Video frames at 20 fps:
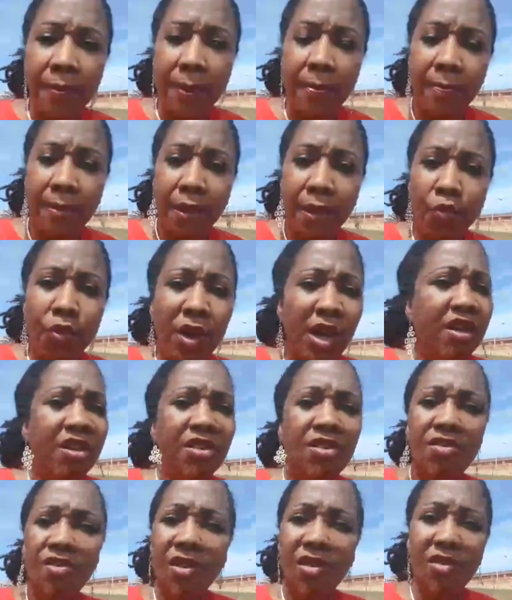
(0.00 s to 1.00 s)
When are you
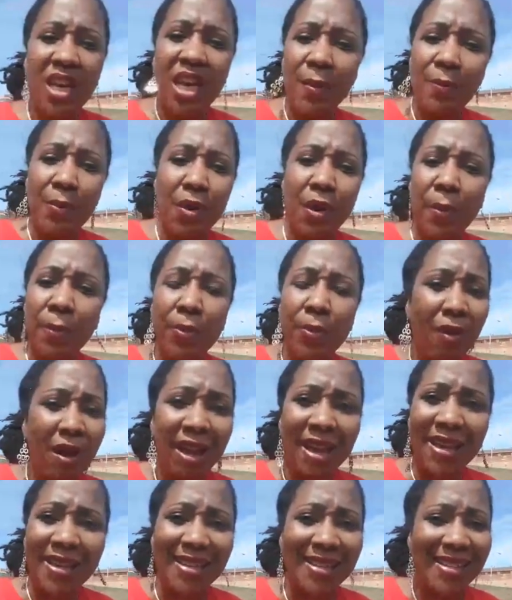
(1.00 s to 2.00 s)
going to keep on
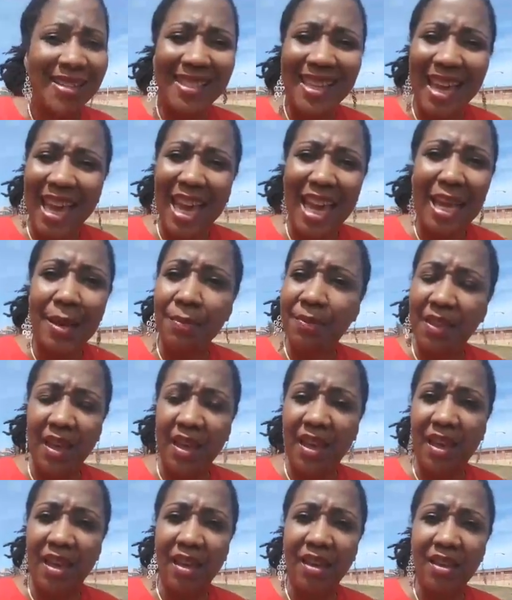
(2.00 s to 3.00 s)
praying the same
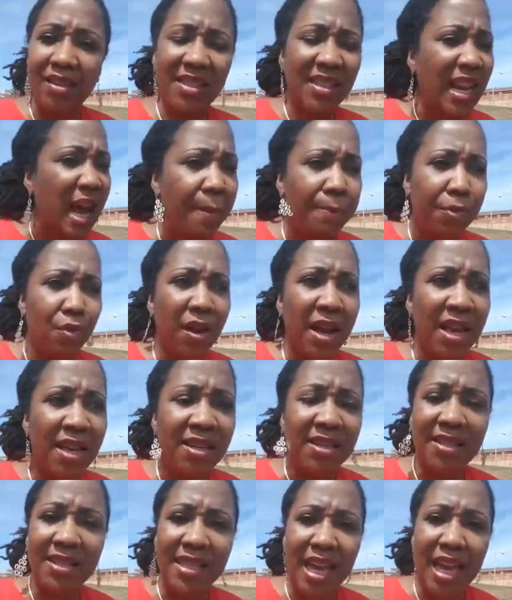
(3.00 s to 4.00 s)
thing? Stop praying the
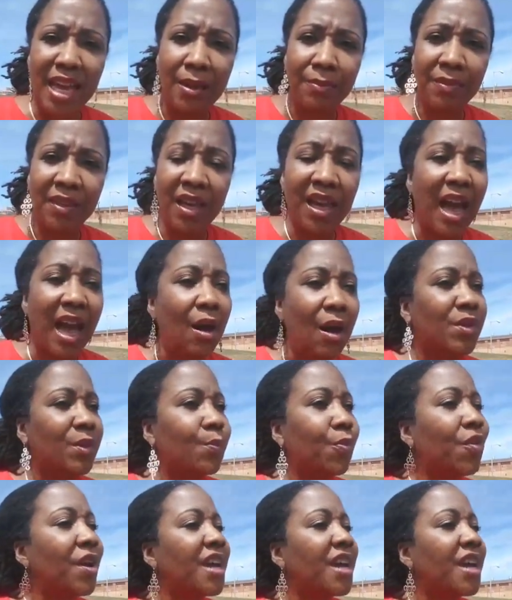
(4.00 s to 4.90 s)
same thing. I was praying